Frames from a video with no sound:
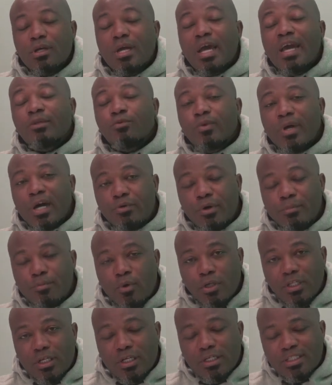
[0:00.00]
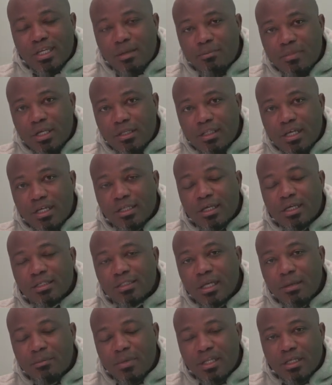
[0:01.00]
and we are reporting something that has
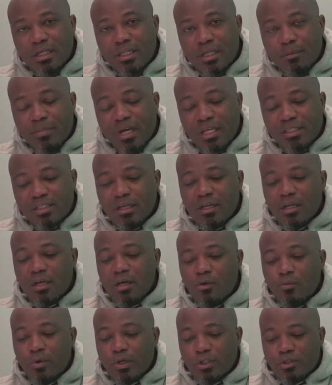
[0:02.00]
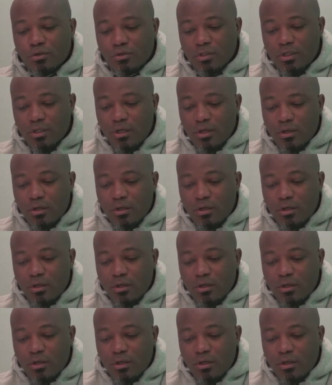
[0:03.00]
happened in the past, we should